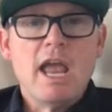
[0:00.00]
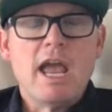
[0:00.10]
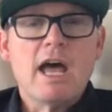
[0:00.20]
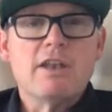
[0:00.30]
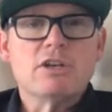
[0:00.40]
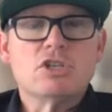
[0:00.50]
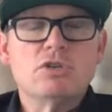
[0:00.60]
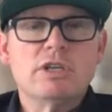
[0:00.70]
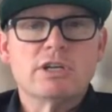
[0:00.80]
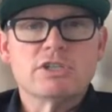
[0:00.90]
and
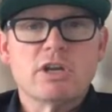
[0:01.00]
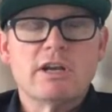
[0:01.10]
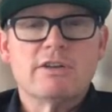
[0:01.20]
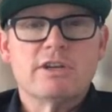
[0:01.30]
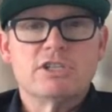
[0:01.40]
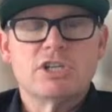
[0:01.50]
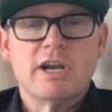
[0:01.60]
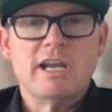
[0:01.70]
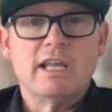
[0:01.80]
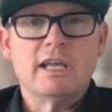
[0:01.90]
2 years later they're
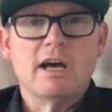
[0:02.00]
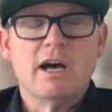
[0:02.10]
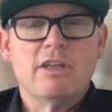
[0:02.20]
trading